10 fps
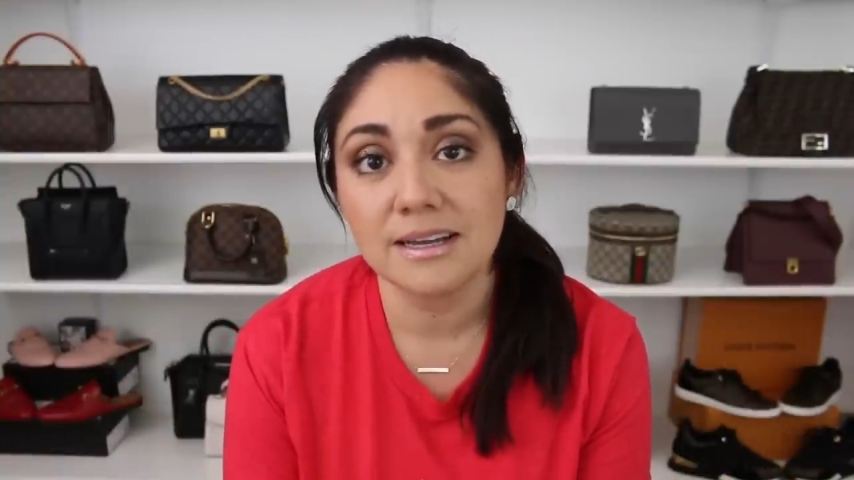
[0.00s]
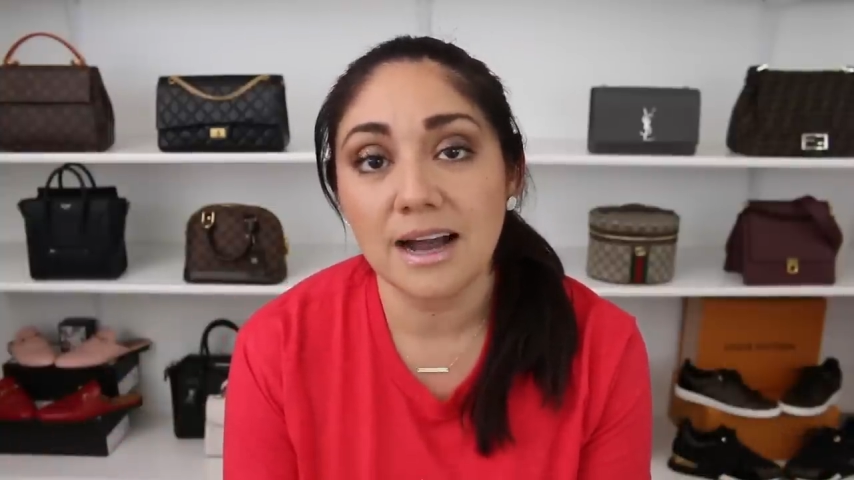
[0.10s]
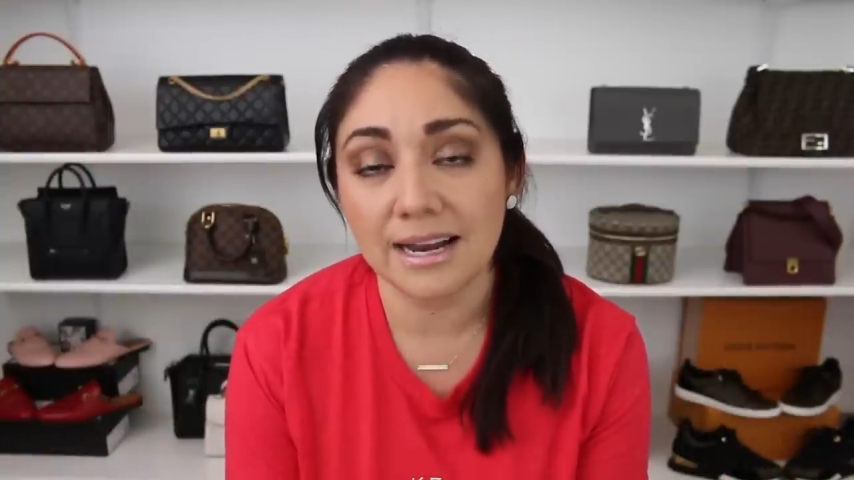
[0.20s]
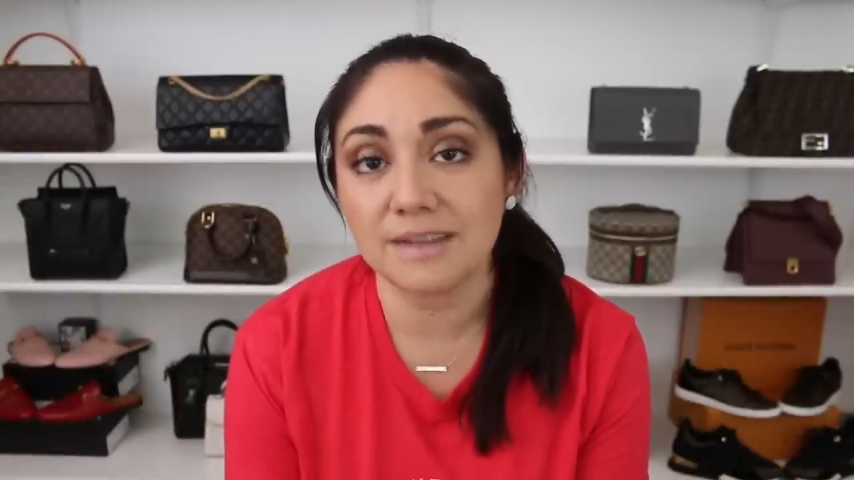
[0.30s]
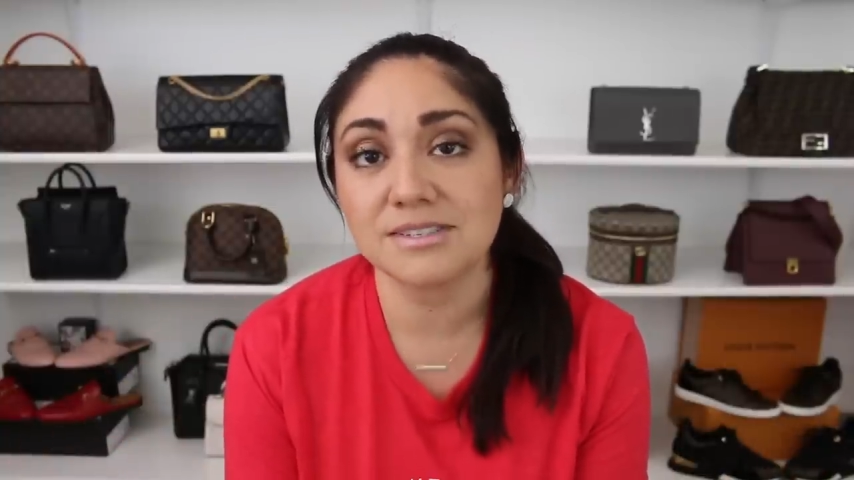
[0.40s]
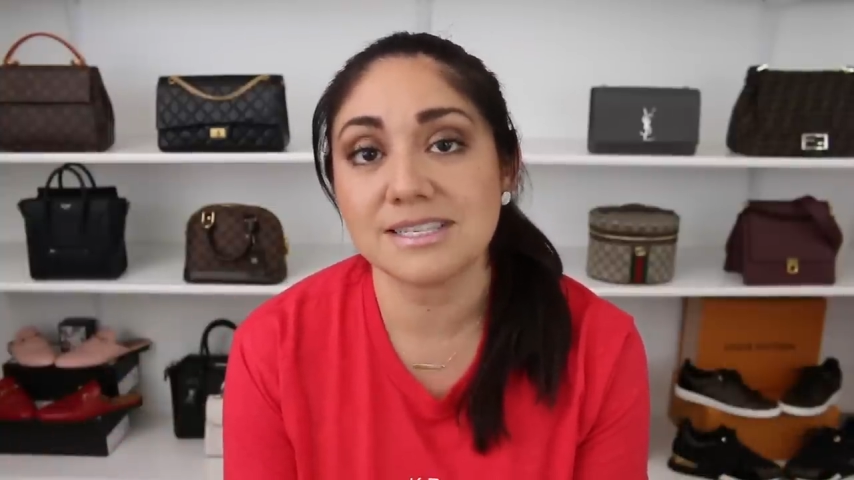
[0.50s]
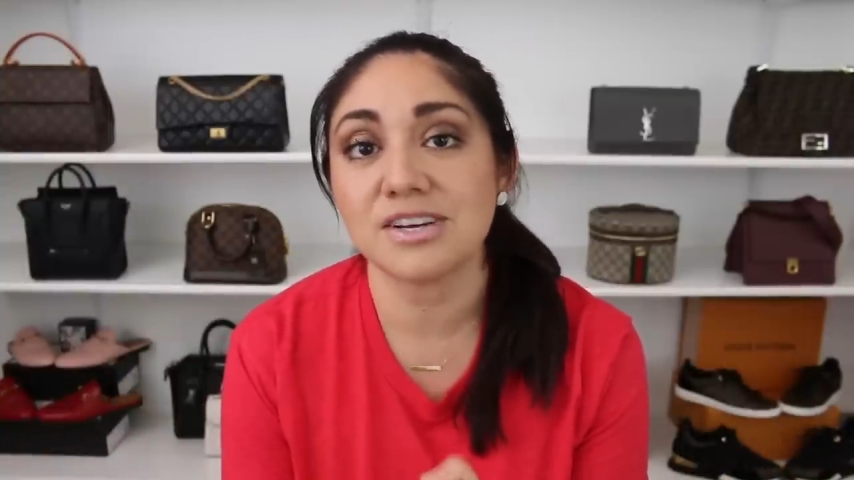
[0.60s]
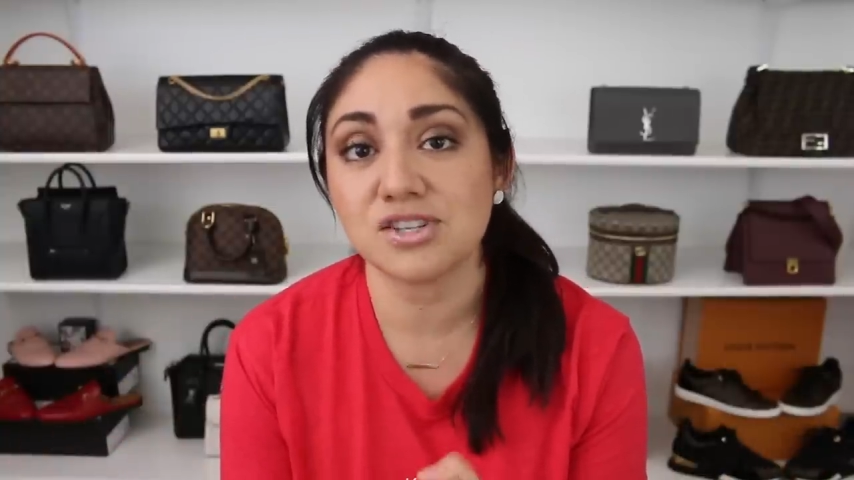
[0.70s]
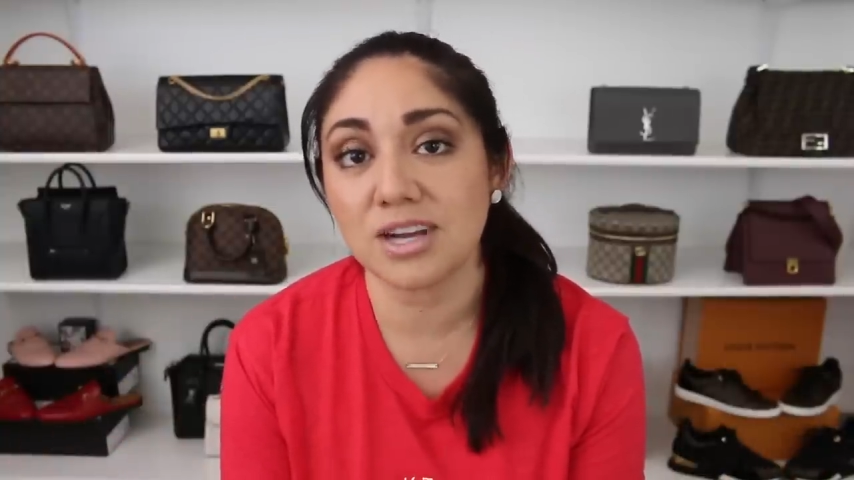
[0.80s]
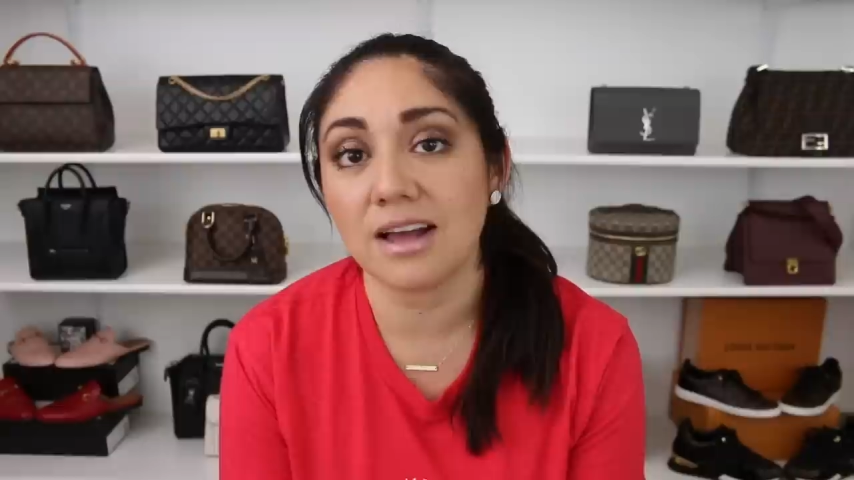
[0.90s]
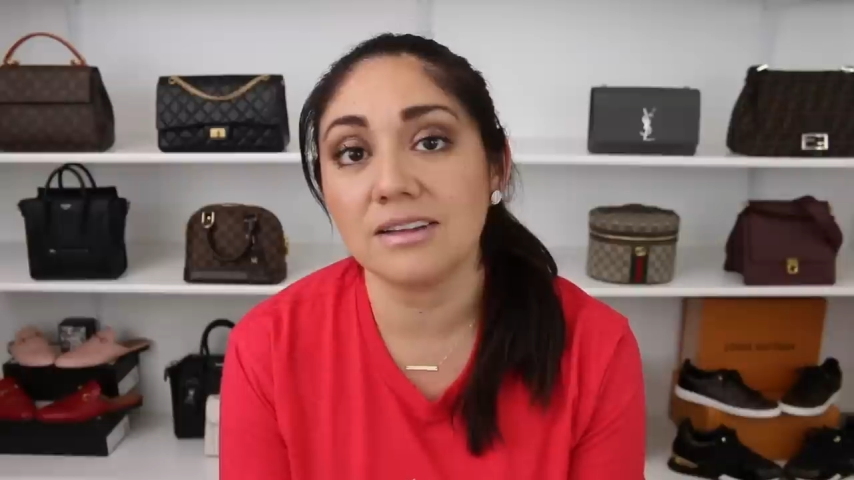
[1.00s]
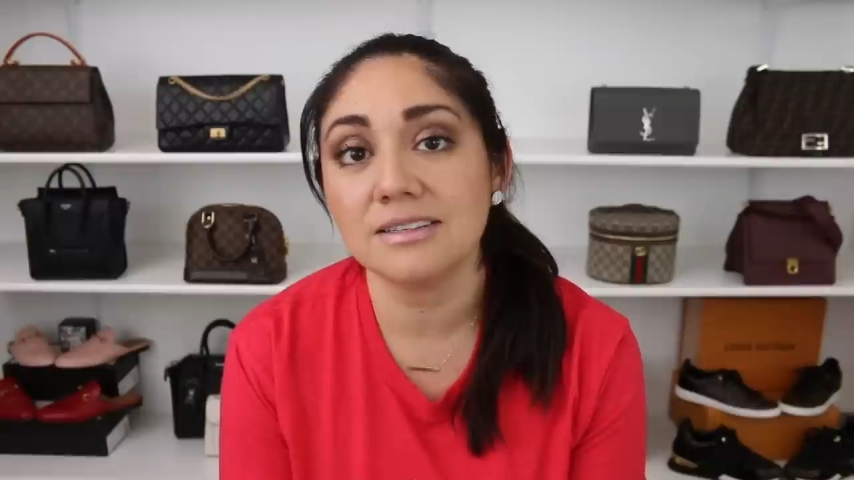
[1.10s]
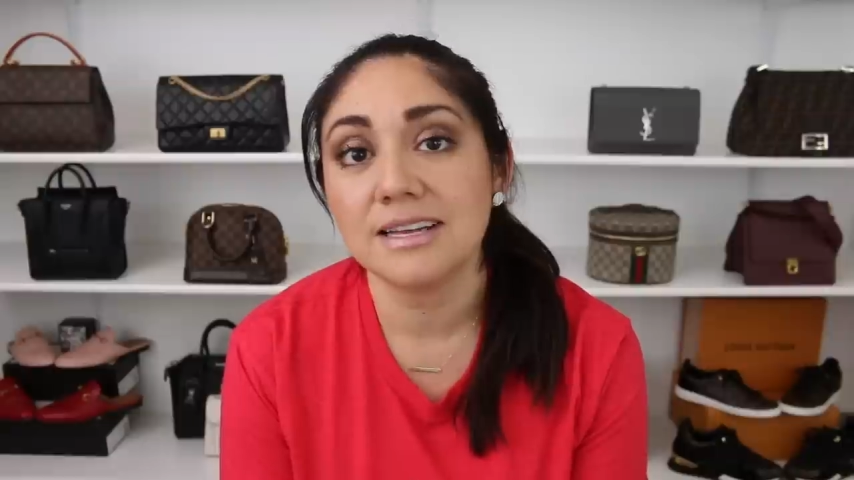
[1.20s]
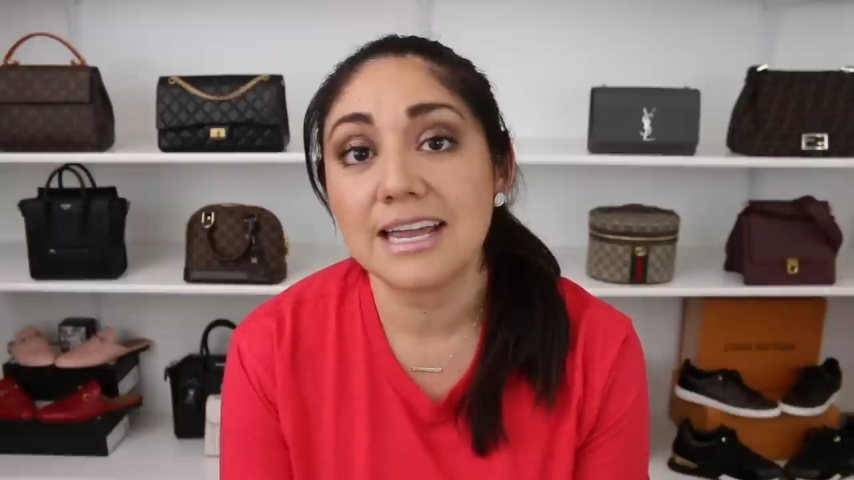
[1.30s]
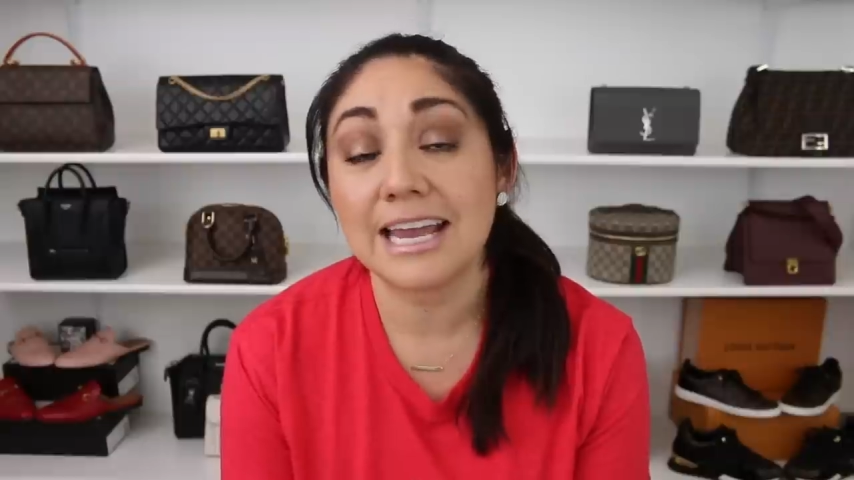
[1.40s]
I'd have to say Chanel.